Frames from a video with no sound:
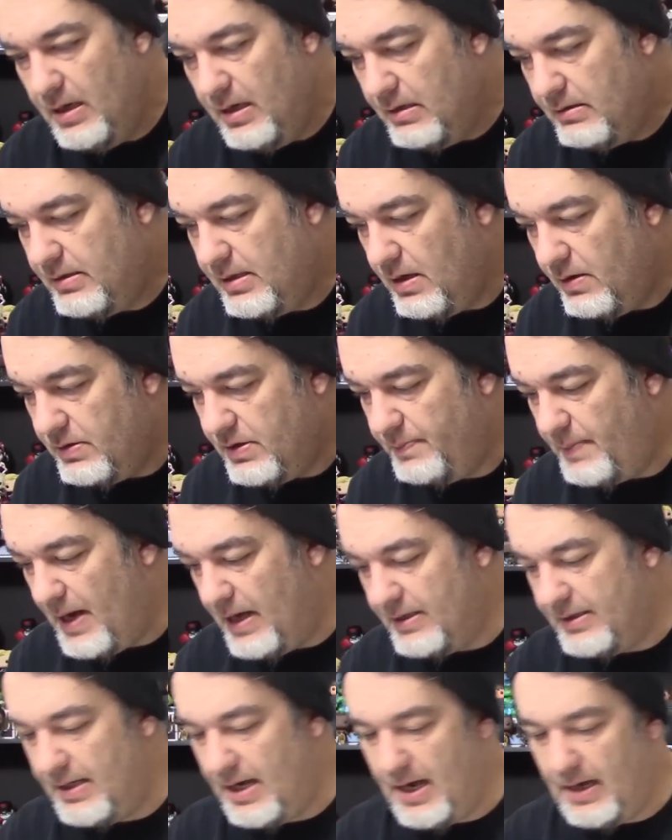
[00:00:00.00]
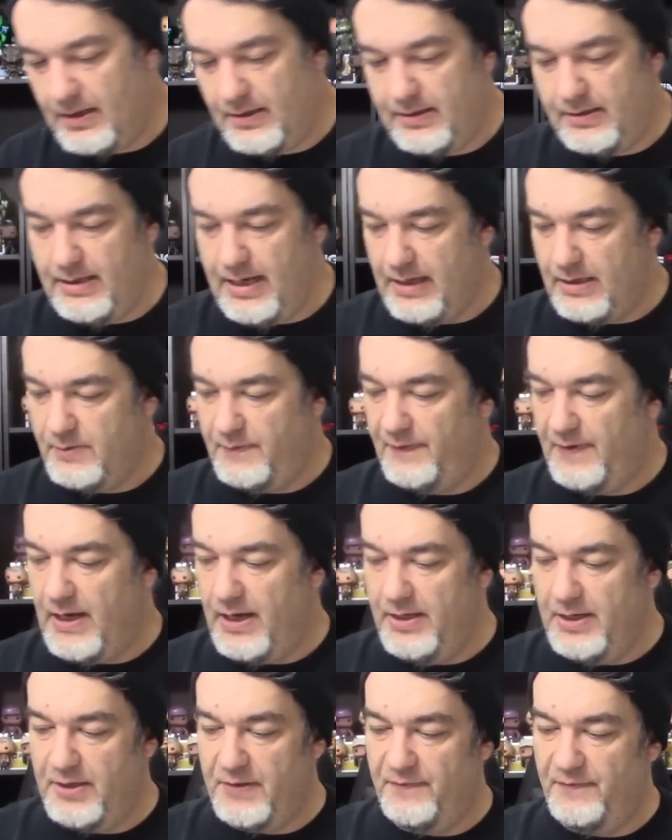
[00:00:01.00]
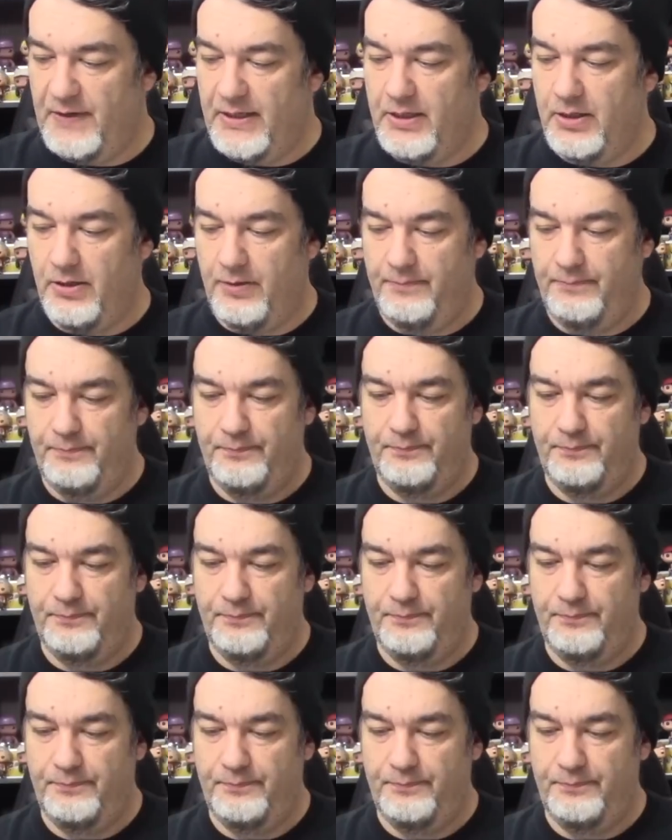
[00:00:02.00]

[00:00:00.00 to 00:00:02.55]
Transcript: So Spock socks. Next, we've got another figure.